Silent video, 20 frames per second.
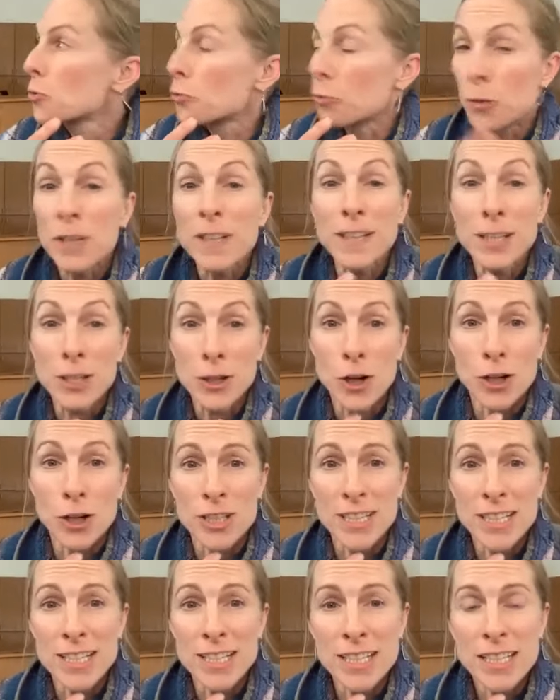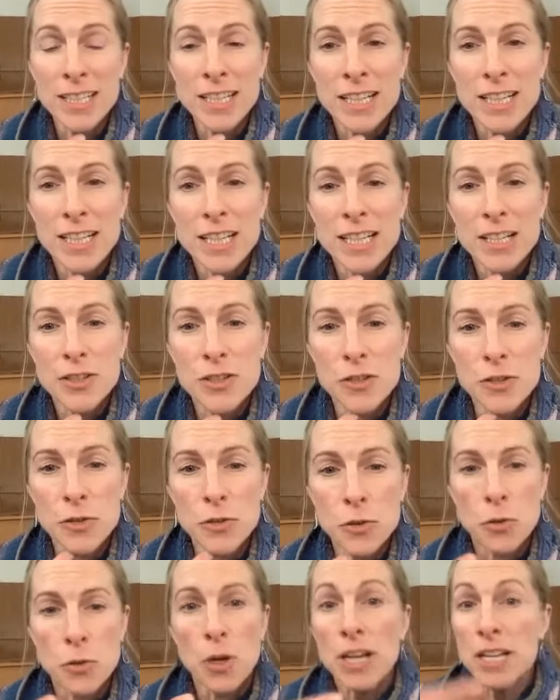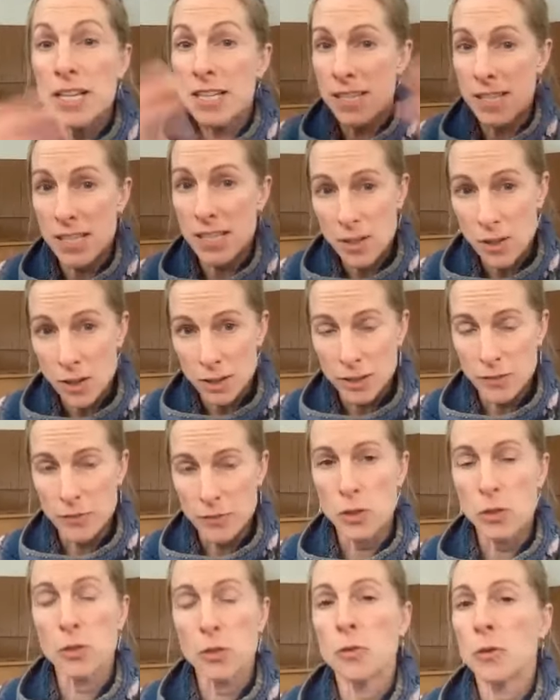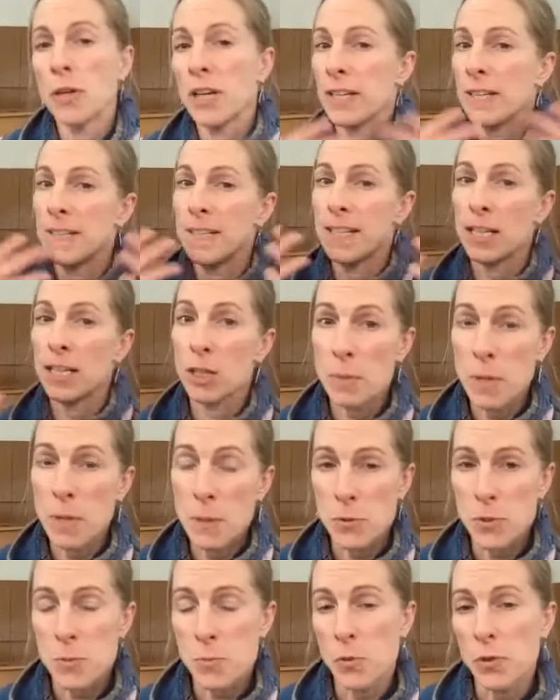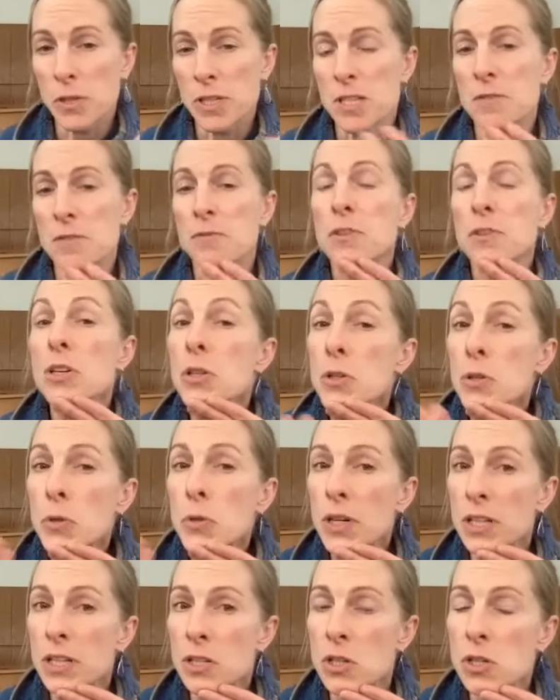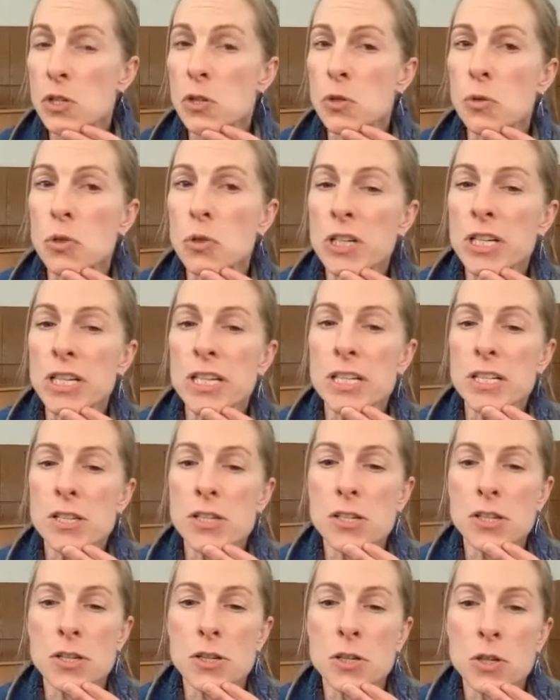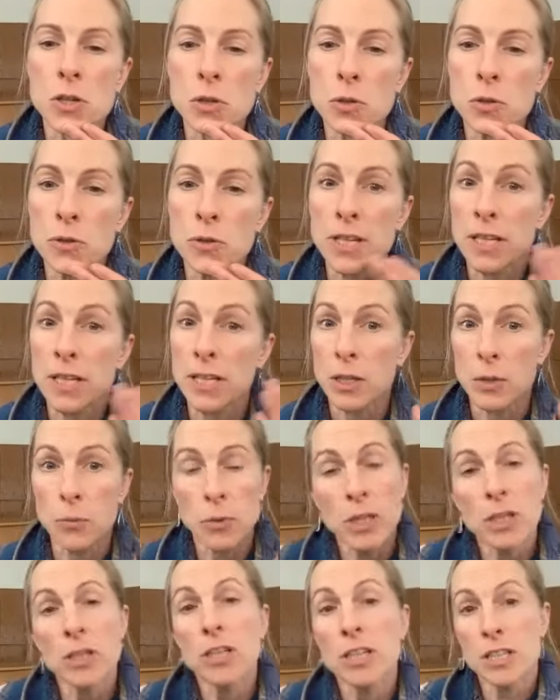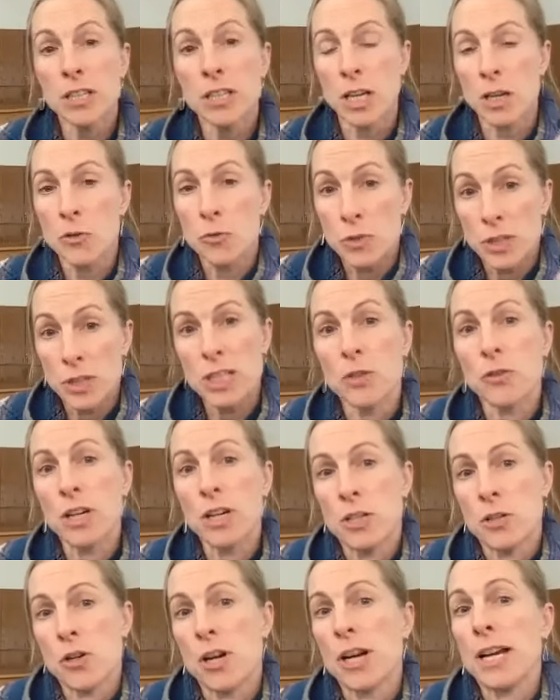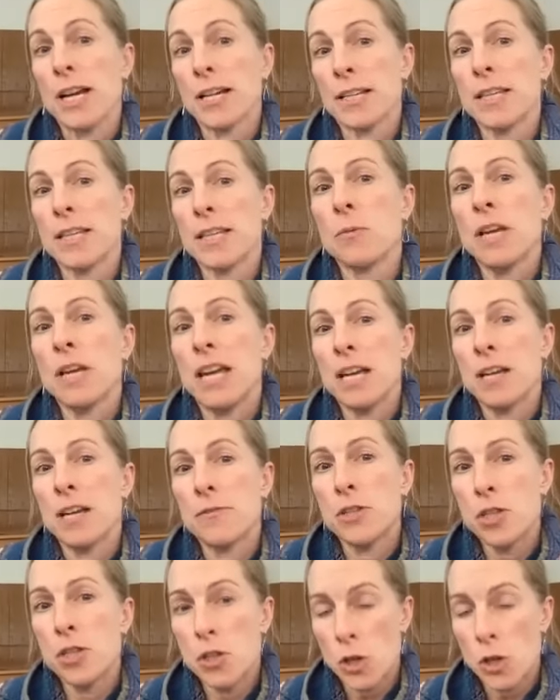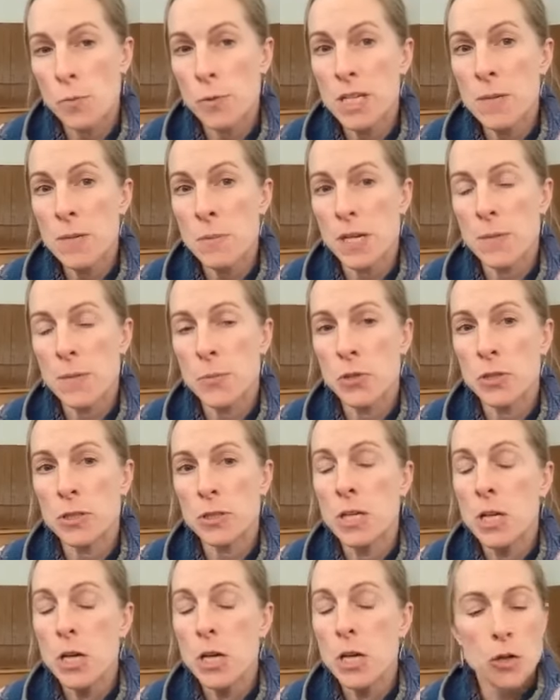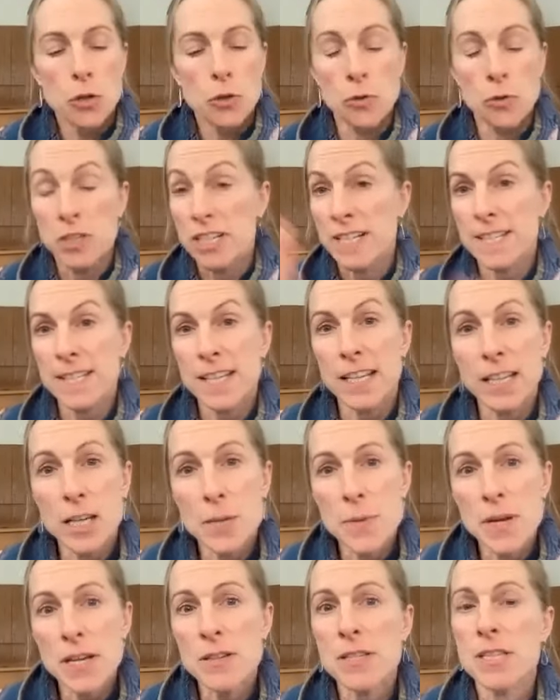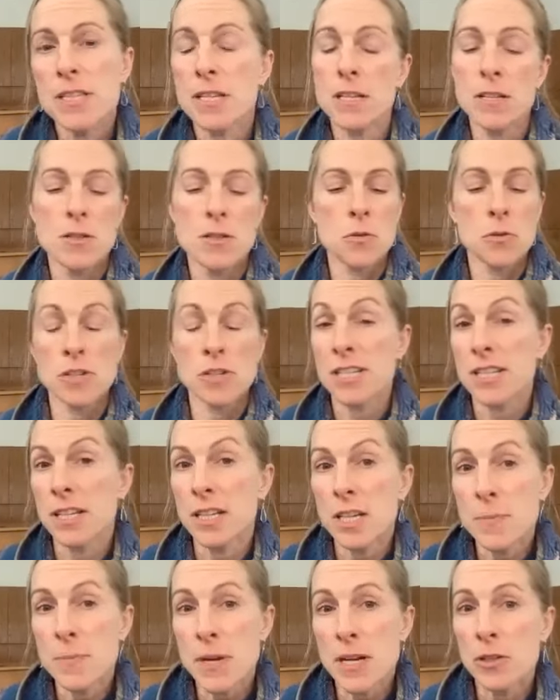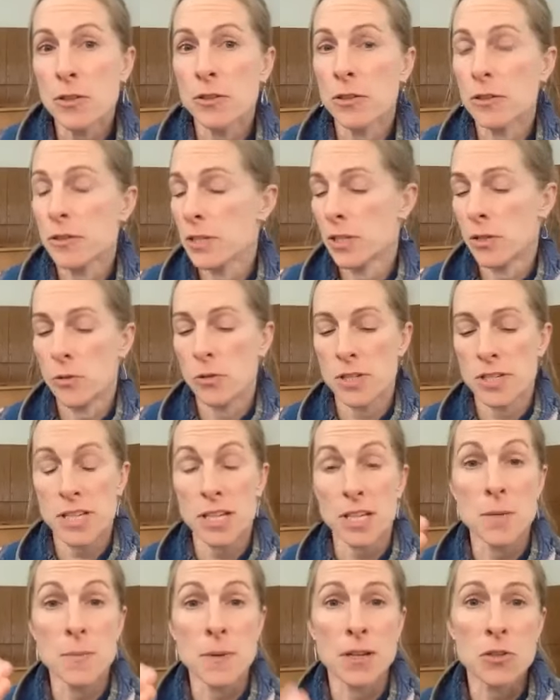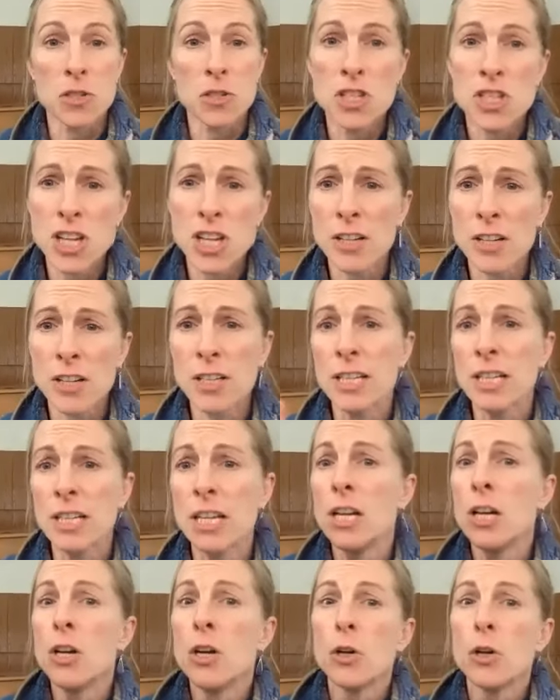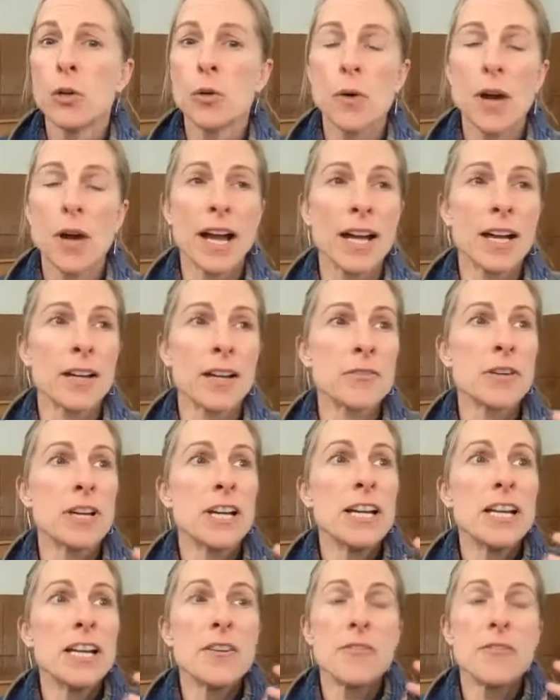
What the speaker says: really heartening to see all of you and hear people's points of view and stories, to know that like we are on a really great track, that we have so many people who are excited about seeds, who are excited about growing, who are excited about sharing, who have